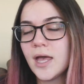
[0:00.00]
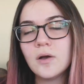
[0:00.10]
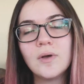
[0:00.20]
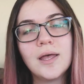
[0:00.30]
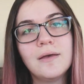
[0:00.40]

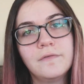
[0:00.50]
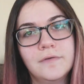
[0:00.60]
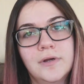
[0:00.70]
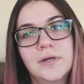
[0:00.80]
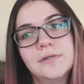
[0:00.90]

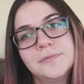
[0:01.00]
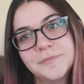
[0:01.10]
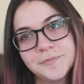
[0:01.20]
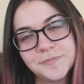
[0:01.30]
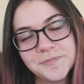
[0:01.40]
However,
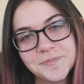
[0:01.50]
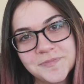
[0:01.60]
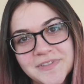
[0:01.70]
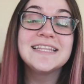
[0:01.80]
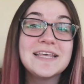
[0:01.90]

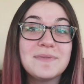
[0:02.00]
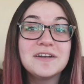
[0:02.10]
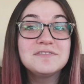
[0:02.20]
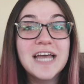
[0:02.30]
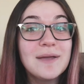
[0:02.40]
the
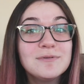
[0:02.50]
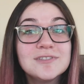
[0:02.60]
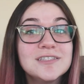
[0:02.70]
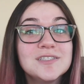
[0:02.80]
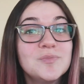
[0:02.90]
amount of
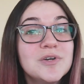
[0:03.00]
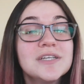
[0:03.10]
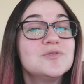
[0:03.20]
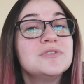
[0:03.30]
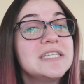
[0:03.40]
typos in this book
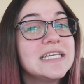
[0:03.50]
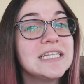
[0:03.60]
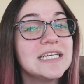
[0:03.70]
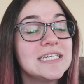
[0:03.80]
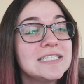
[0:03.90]
is
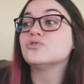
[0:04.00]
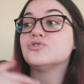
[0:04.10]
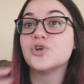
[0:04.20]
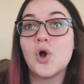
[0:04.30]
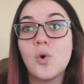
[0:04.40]
ridiculous.
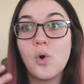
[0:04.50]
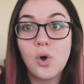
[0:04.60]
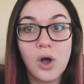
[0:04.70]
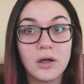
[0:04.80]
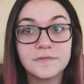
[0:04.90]
So
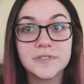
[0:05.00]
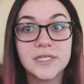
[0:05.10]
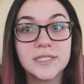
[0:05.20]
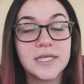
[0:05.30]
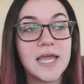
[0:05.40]

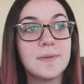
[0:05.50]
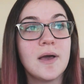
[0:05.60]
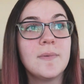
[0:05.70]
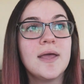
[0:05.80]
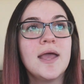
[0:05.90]
often they came
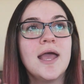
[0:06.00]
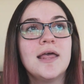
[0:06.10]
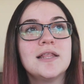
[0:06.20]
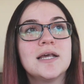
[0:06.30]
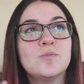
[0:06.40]
up,
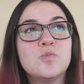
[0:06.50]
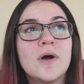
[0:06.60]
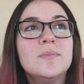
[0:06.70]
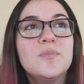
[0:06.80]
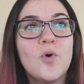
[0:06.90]
and then at
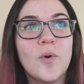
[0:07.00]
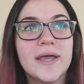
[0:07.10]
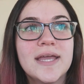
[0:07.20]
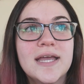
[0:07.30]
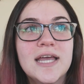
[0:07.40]
one
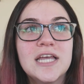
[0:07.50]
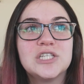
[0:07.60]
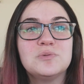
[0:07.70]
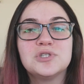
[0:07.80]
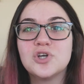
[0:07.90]
point
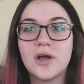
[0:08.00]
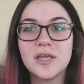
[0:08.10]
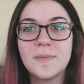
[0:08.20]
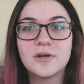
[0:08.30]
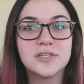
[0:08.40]
she was
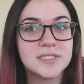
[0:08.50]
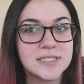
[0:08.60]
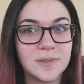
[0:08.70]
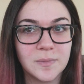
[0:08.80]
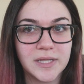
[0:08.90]
talking about her
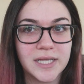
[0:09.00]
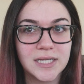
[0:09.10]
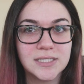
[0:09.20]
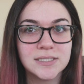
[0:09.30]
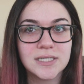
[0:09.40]

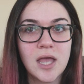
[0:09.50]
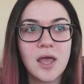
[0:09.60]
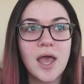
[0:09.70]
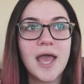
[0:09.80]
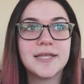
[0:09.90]
siblings
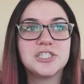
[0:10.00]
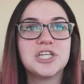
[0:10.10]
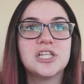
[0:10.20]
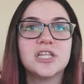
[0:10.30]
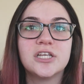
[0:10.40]
and
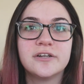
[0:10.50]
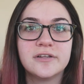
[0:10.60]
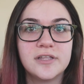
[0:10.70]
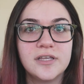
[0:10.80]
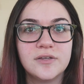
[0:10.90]
she
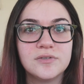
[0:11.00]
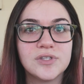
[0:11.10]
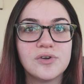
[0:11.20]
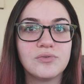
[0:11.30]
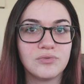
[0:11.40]
literally
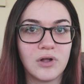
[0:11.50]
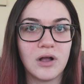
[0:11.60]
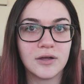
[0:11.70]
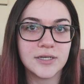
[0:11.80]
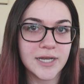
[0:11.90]
used the
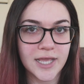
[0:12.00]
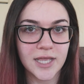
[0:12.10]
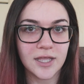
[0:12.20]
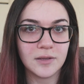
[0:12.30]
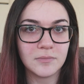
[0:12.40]
wrong
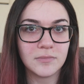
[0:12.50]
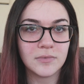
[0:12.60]
name.